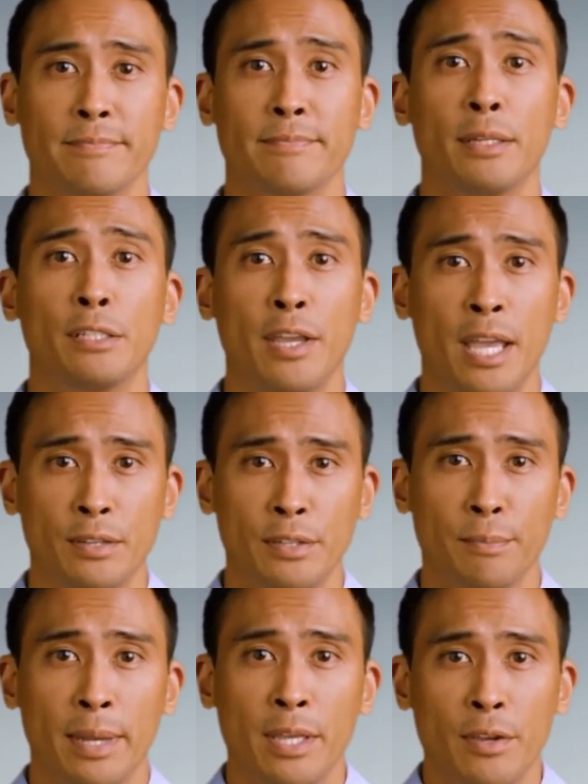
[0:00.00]

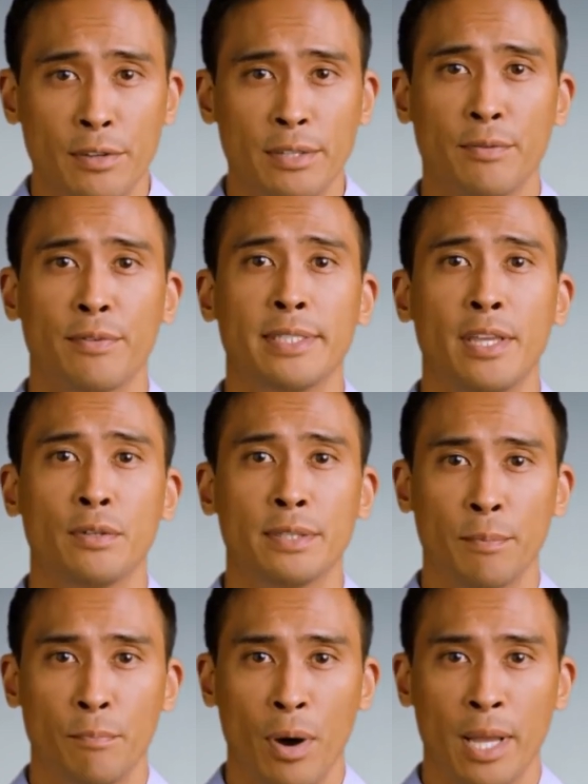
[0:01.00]
contractors may use the results
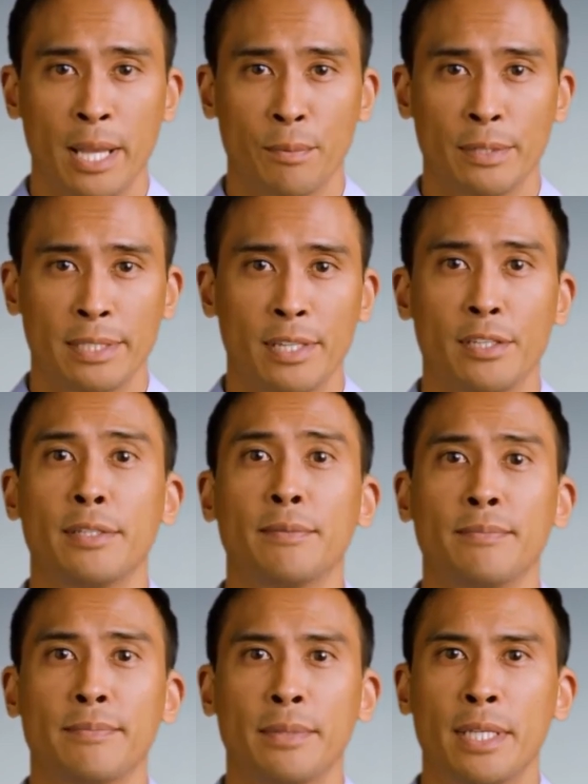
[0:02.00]
of market research
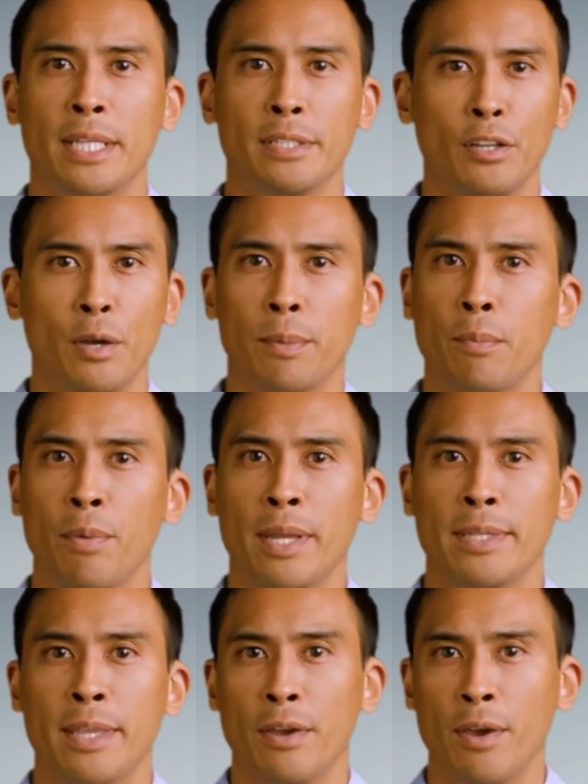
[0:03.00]
to determine
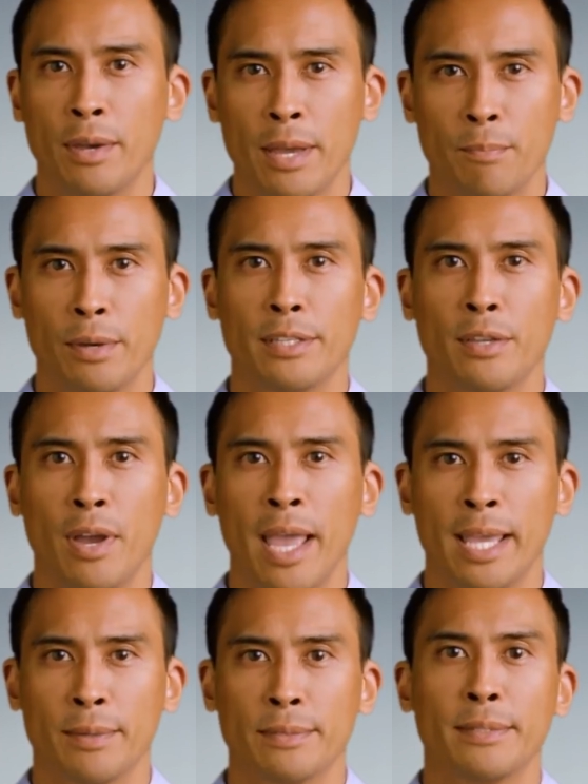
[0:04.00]
whether there are commercial
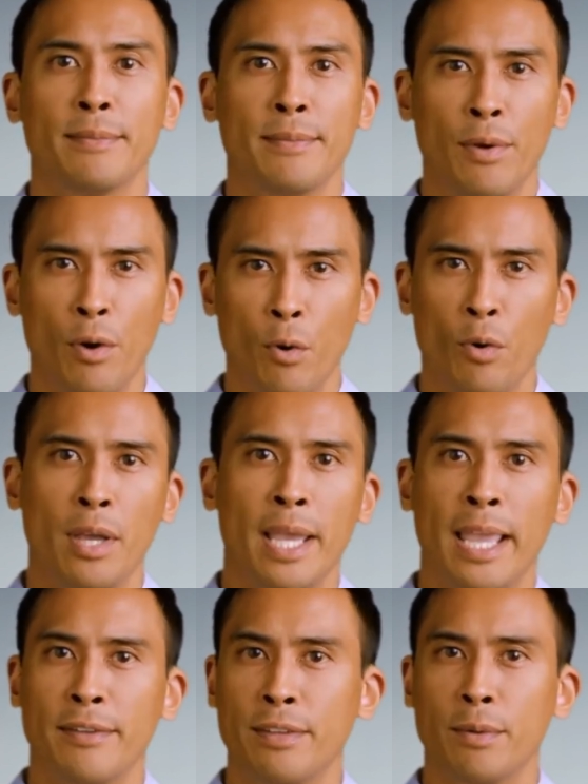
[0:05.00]
items, or,
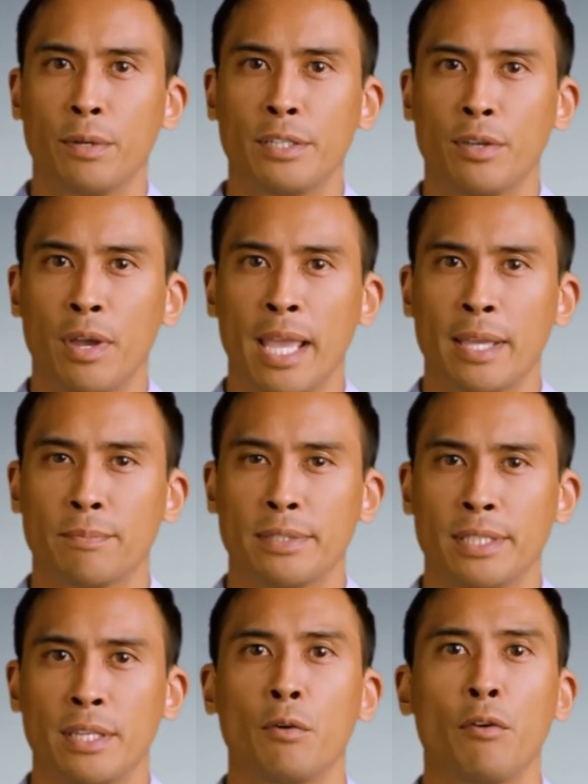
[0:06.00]
if commercial items
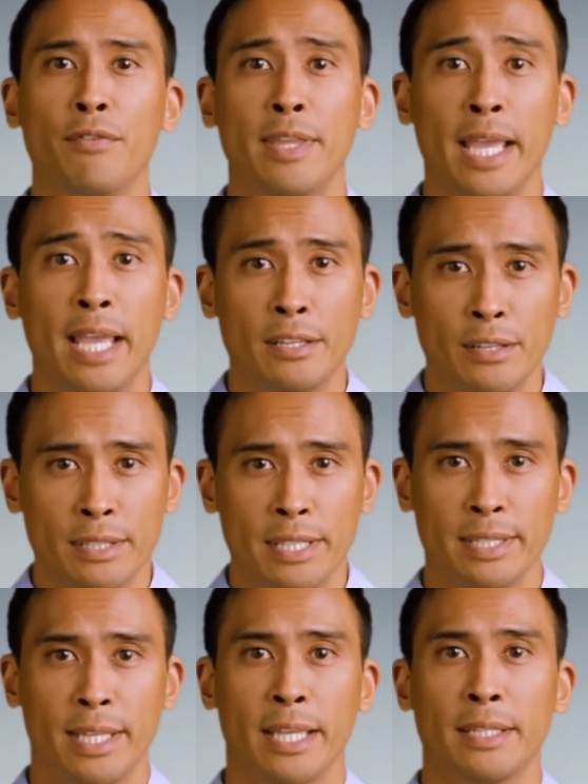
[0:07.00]
suitable for the
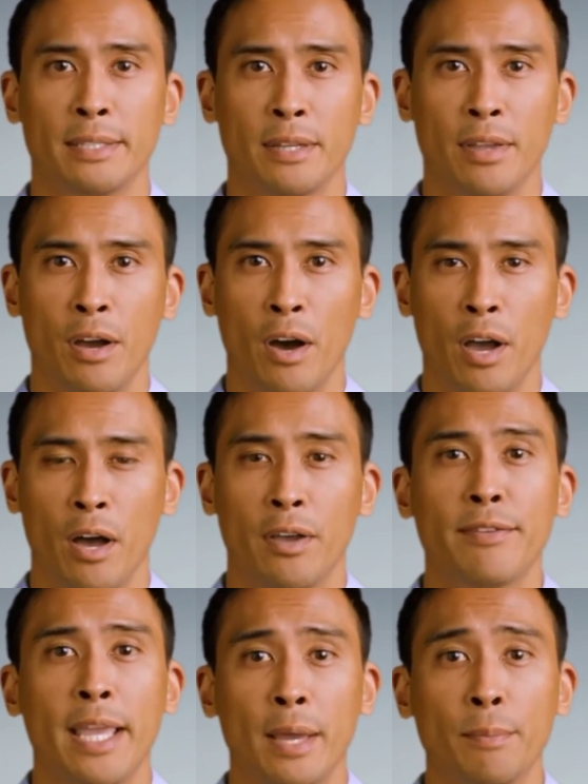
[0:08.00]
agency's needs are
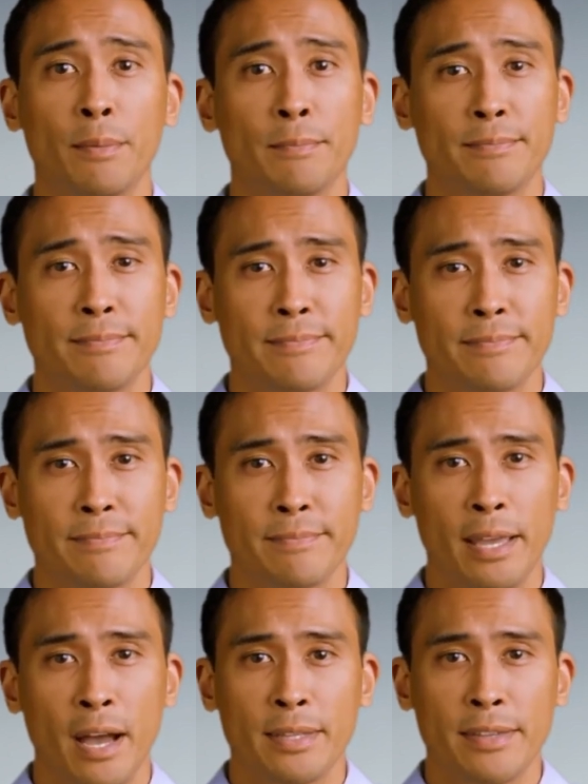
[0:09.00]
unavailable,
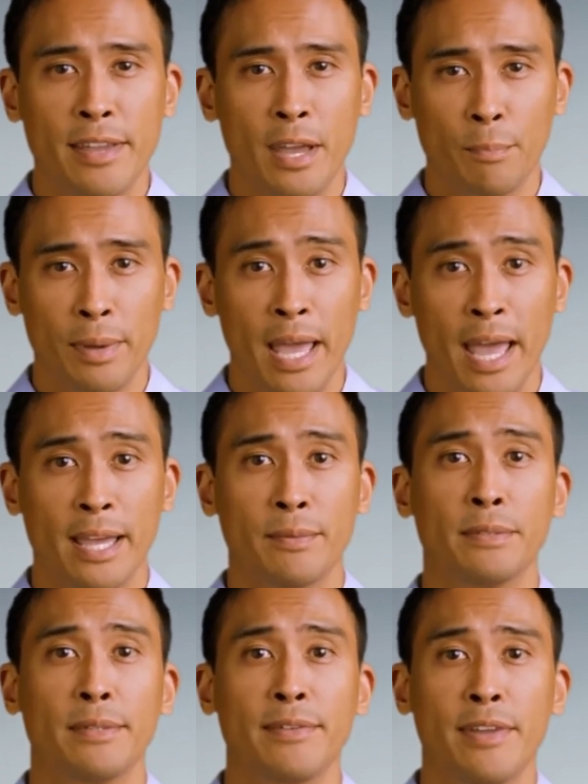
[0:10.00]
non-development
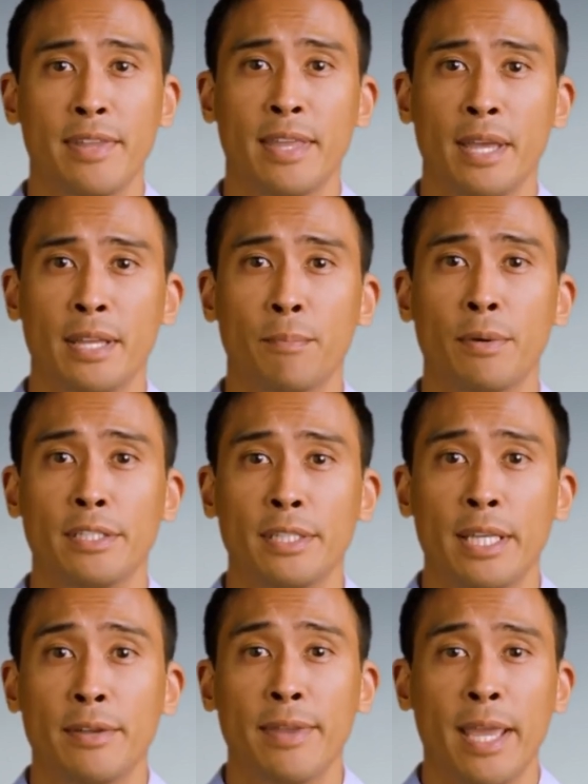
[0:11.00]
items that are not
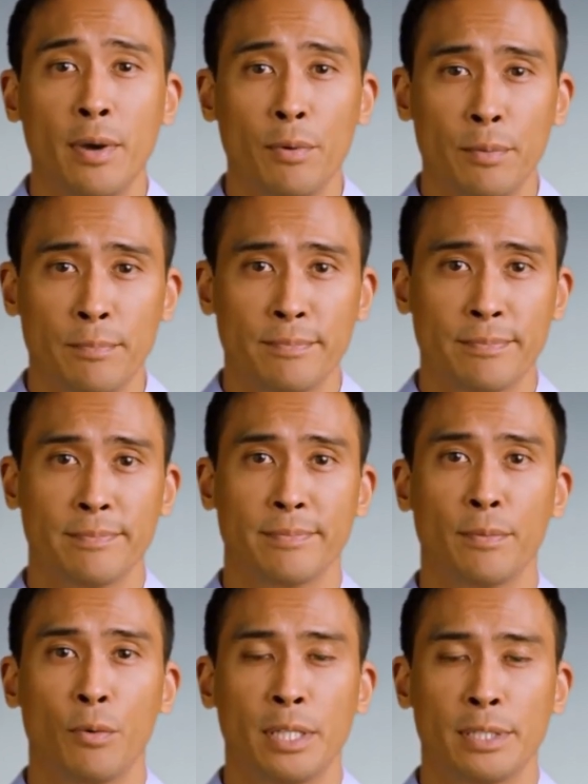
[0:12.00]
commercially available,
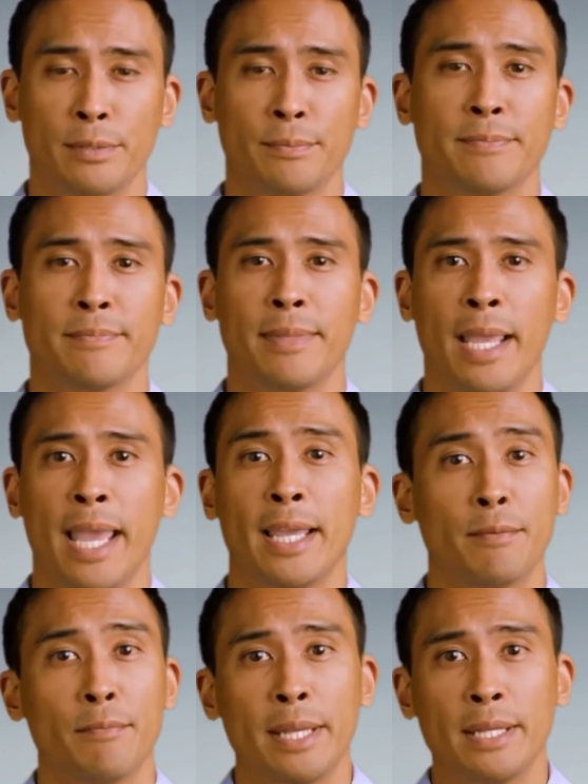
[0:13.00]
which A.
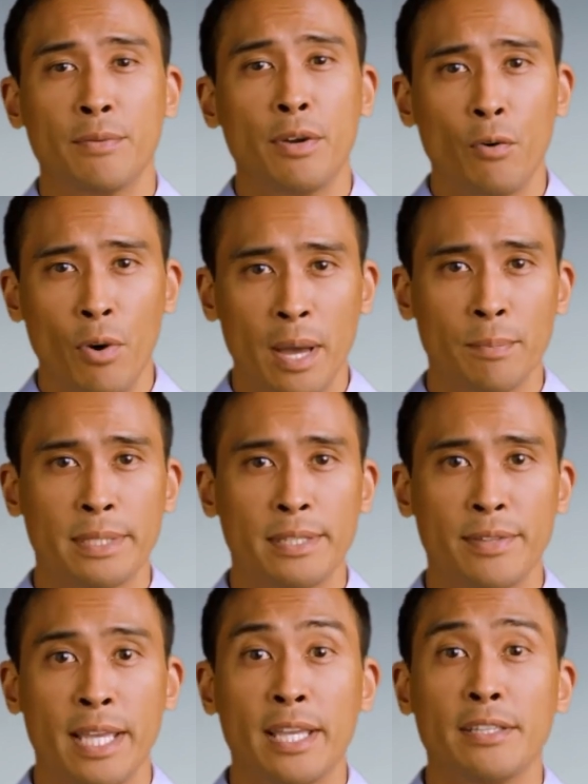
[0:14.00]
meet the requirements of
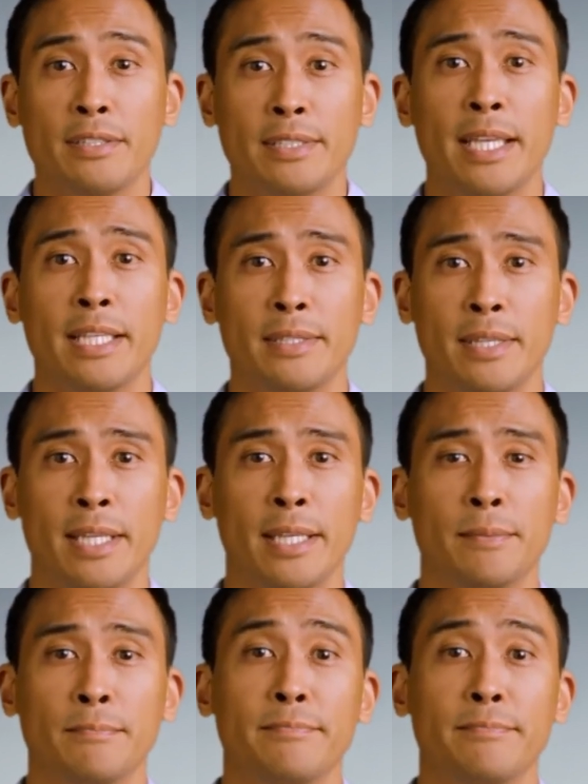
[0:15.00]
the agency as needed,